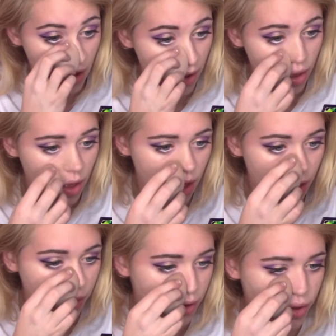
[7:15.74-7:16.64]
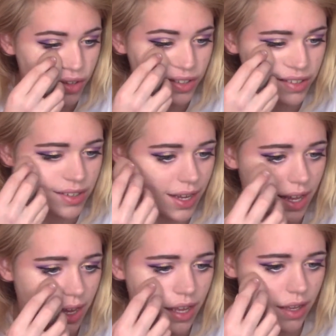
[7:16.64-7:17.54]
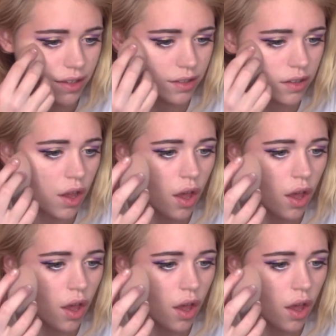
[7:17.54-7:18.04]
All those days